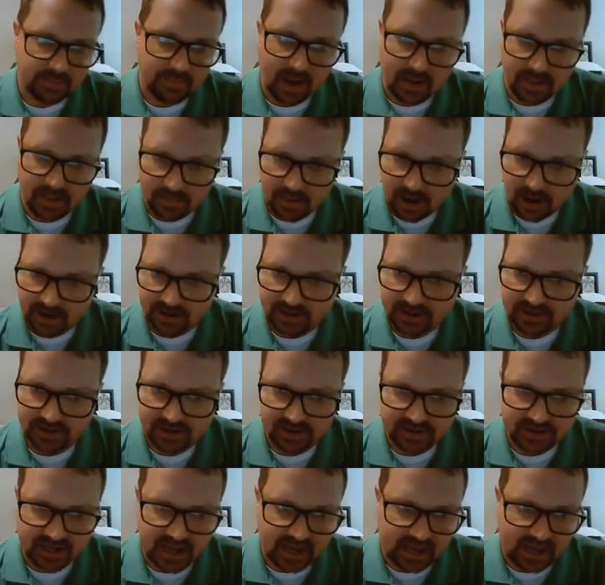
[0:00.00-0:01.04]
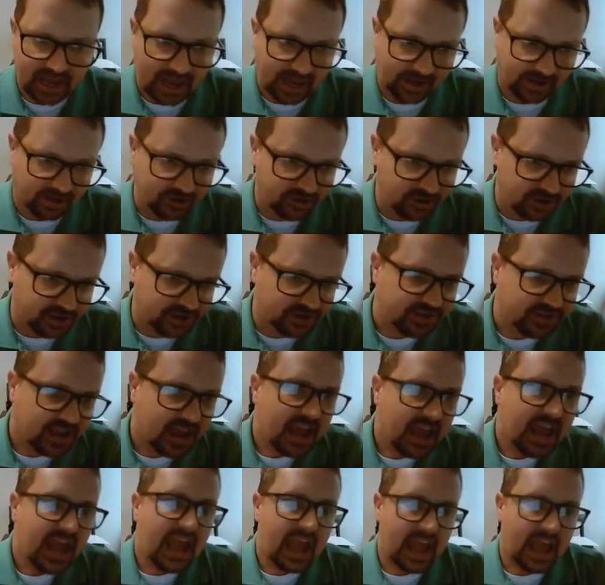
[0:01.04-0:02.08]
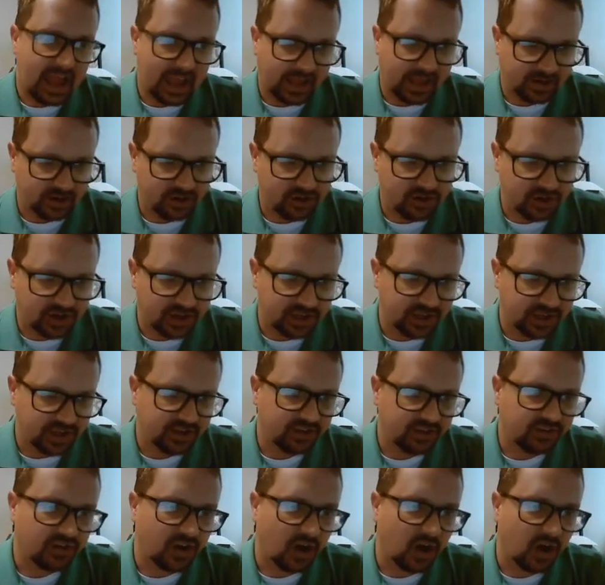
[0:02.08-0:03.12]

the body to attack antigens. Antigens